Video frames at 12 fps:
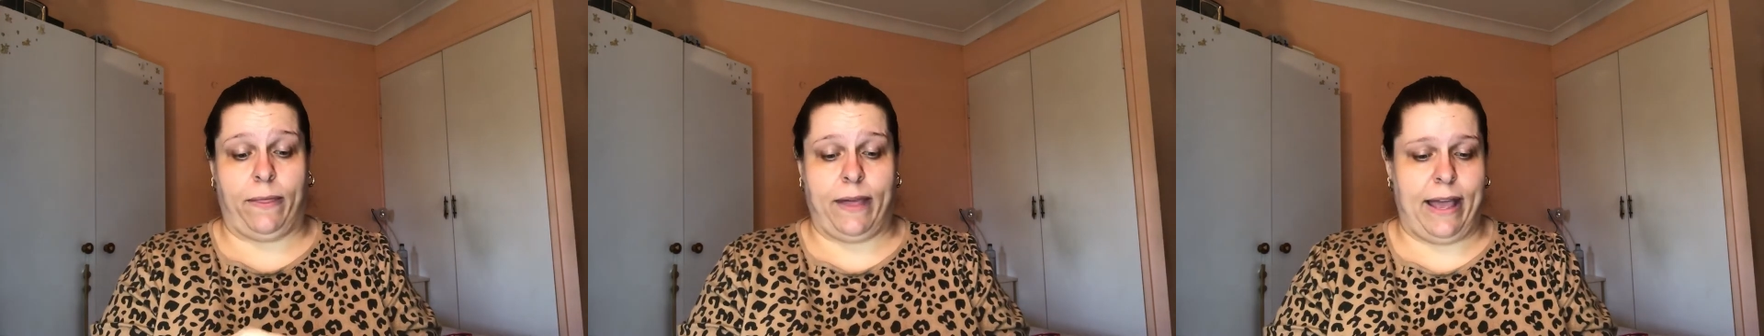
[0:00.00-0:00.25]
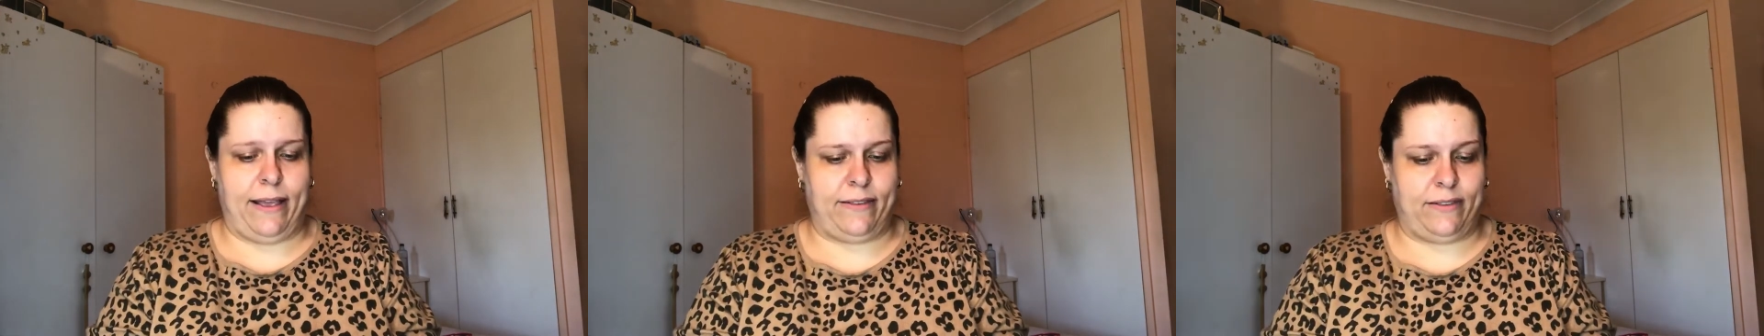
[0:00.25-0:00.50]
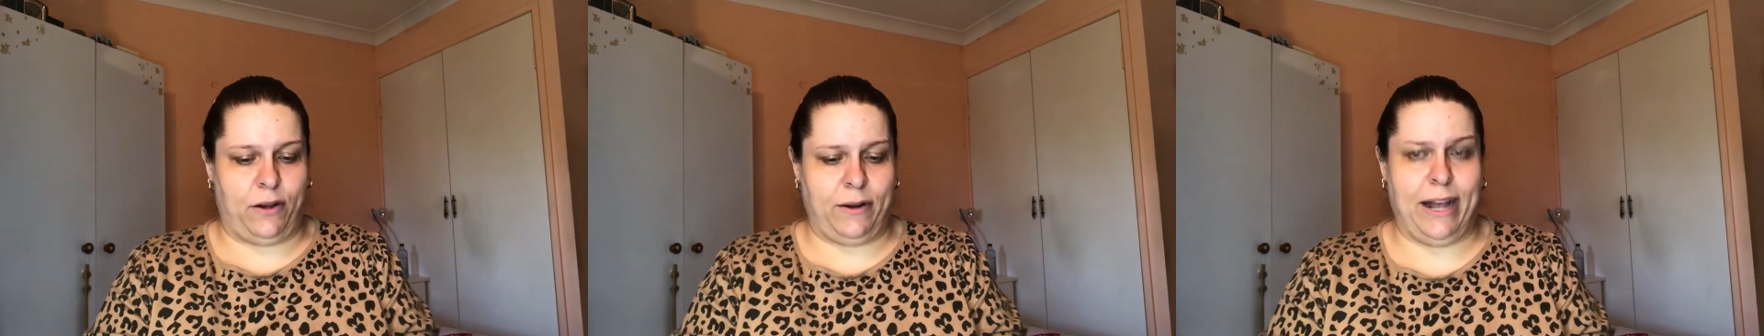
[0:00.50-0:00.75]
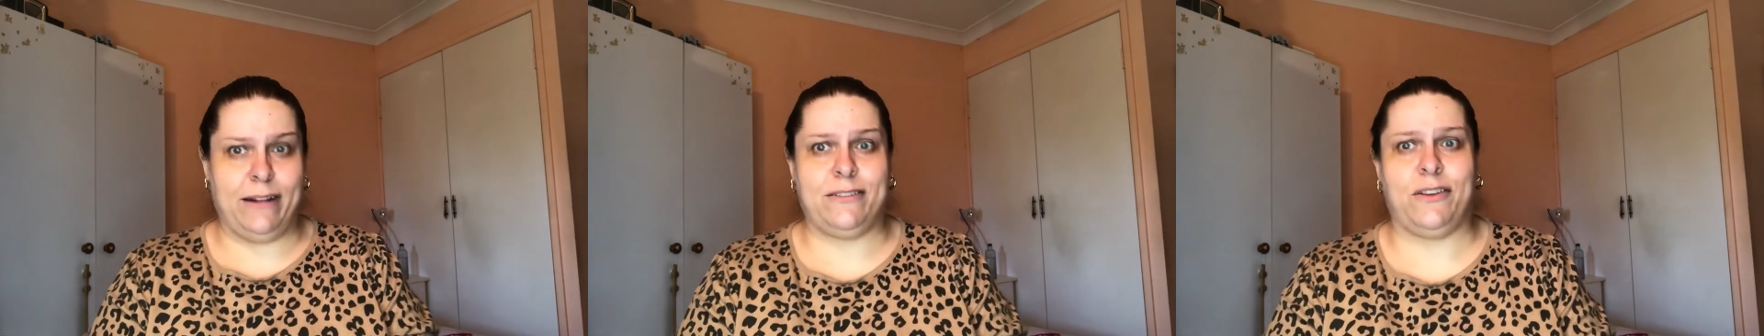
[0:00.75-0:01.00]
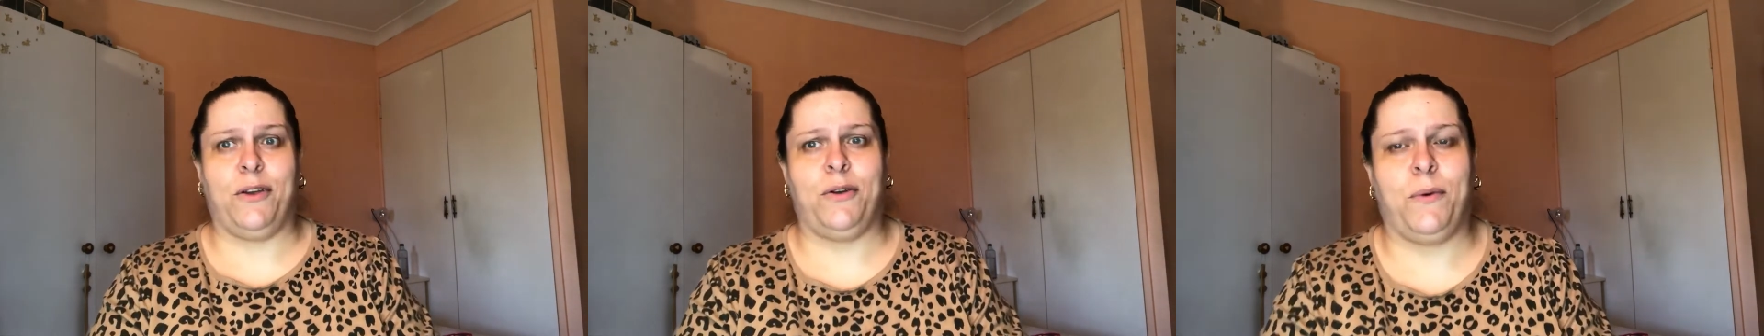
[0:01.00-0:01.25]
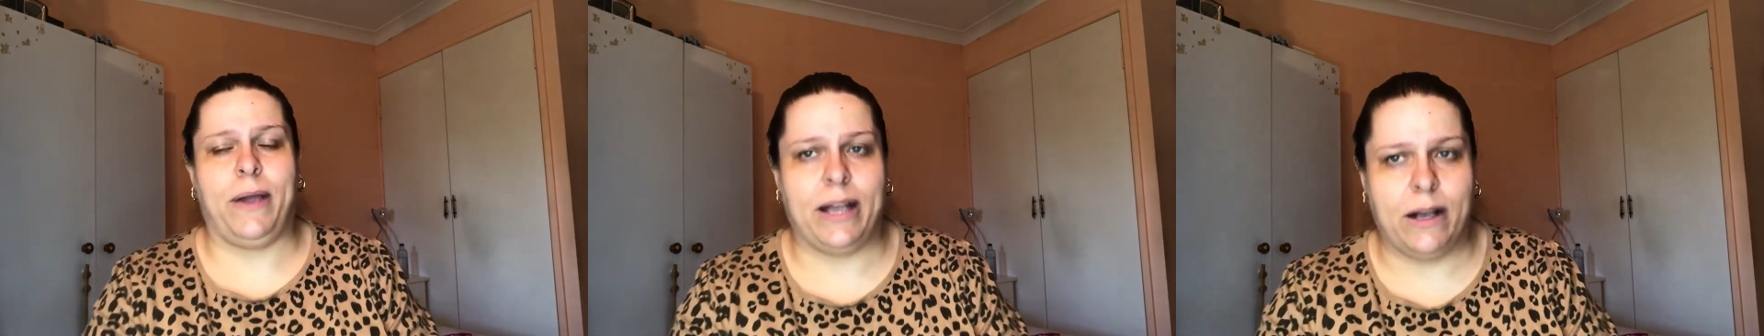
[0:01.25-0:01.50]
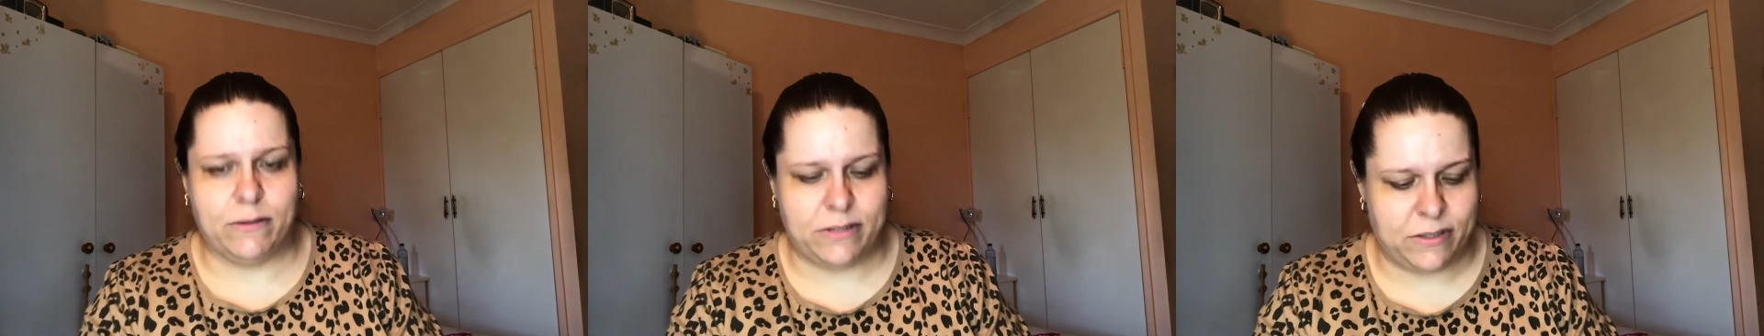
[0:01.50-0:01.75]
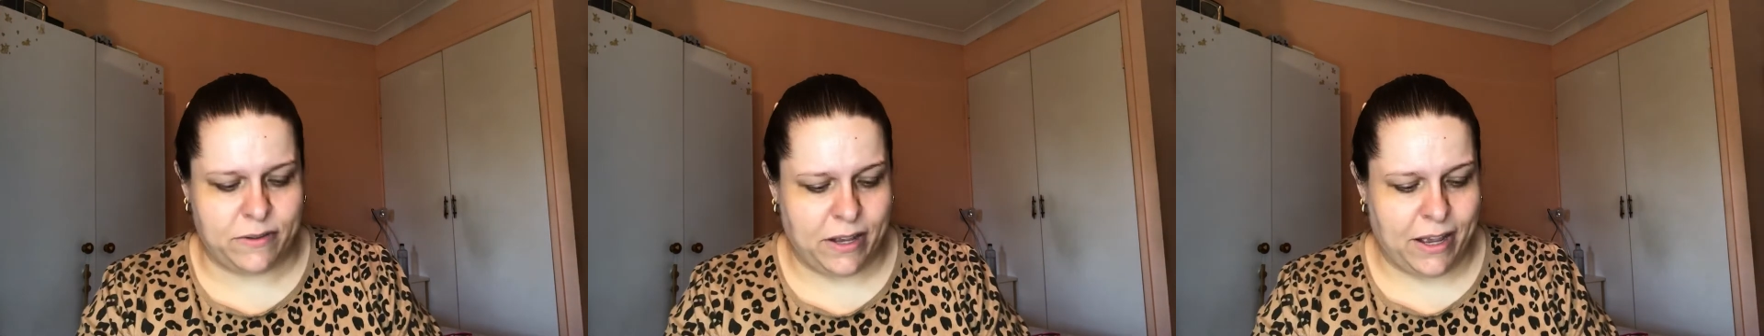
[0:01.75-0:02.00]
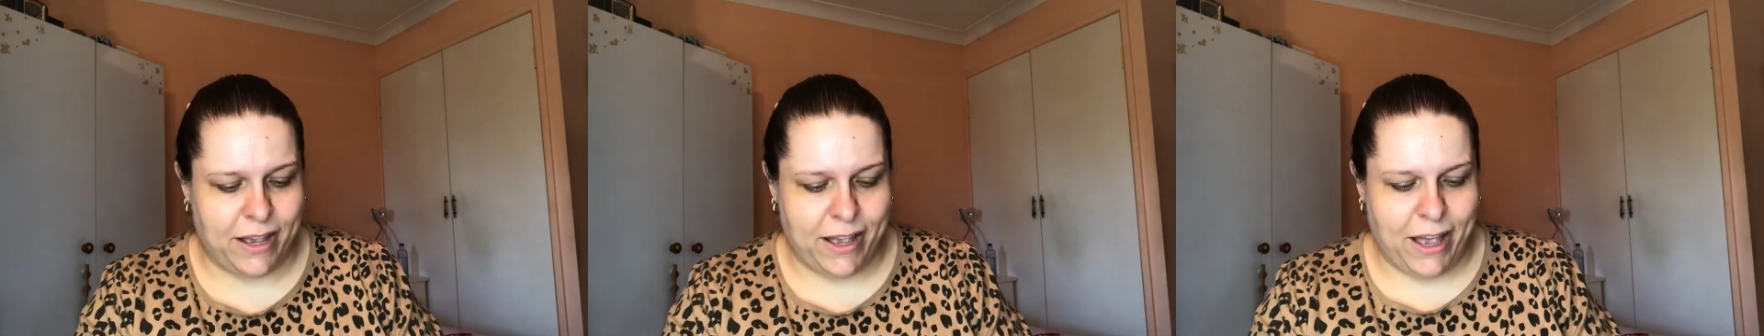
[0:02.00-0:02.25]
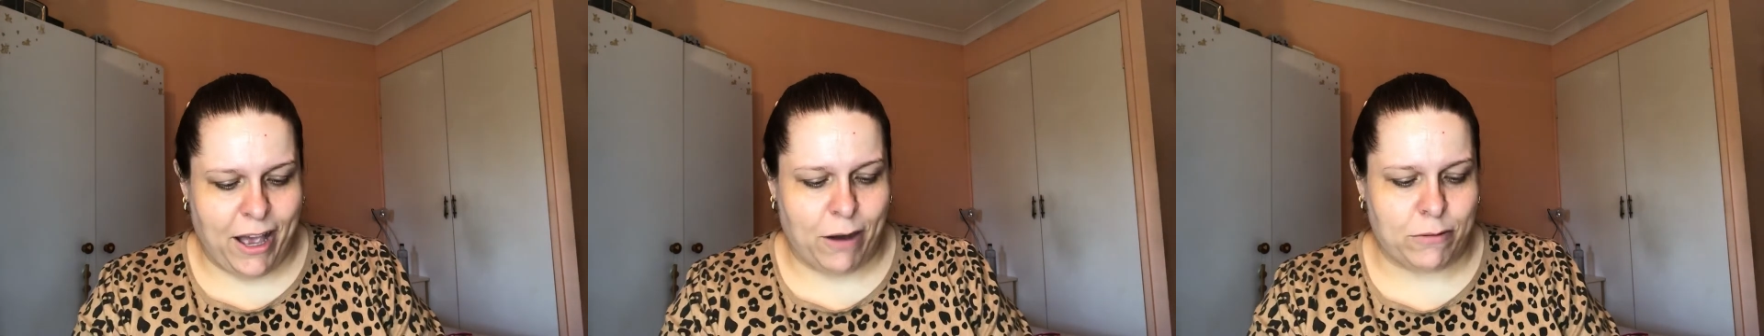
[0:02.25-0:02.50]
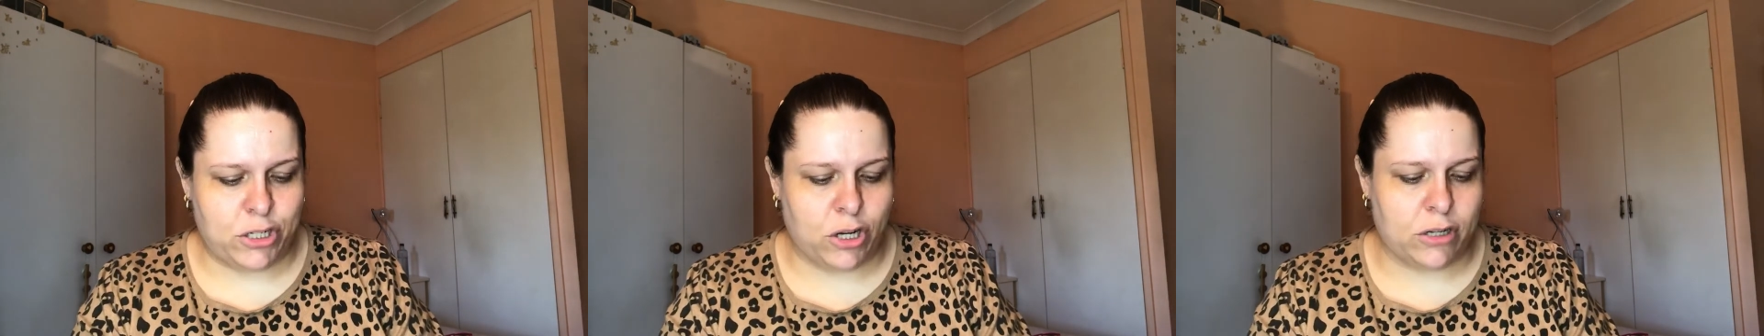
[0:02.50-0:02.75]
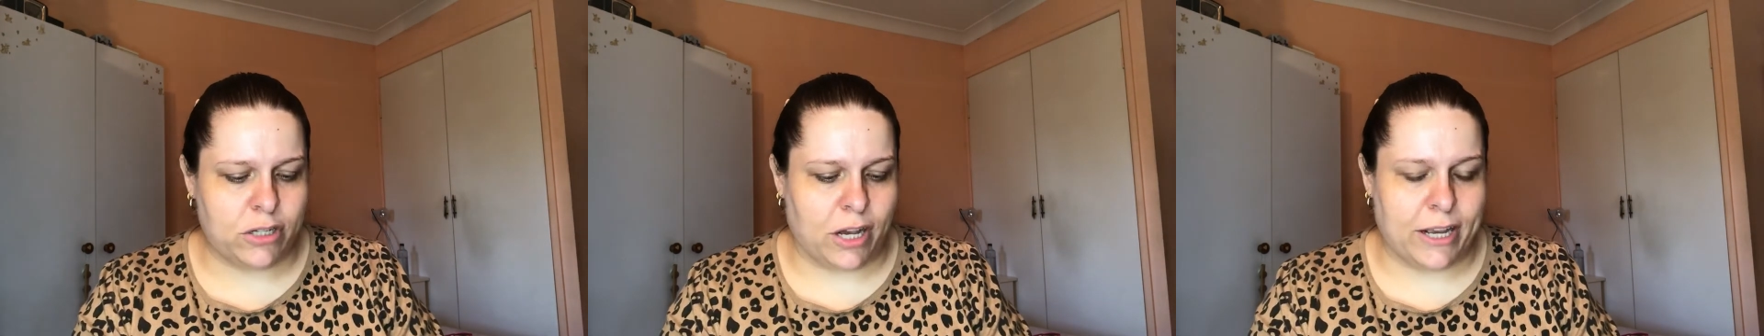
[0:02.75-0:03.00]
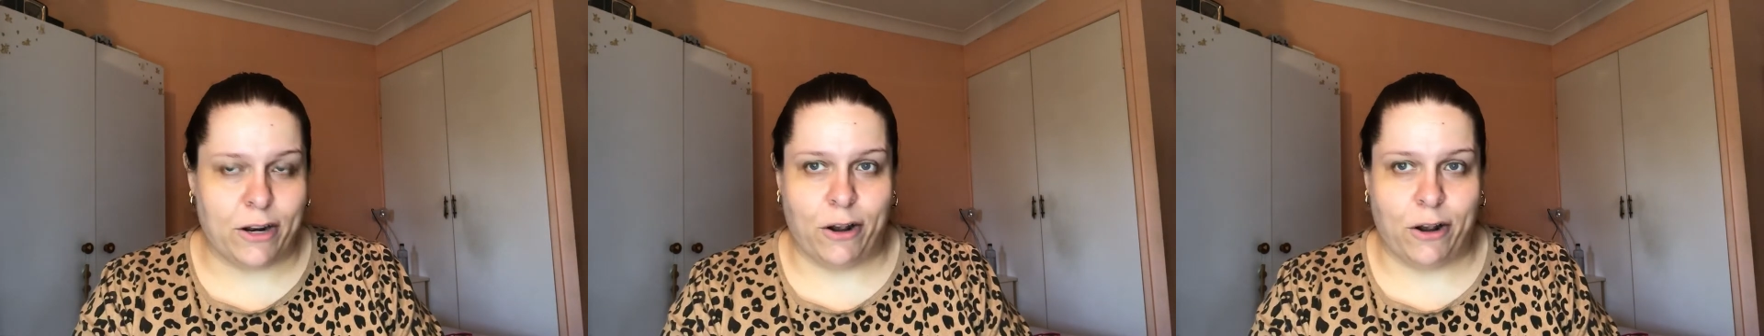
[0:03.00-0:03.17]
They sold out so quick. I was shocked. I could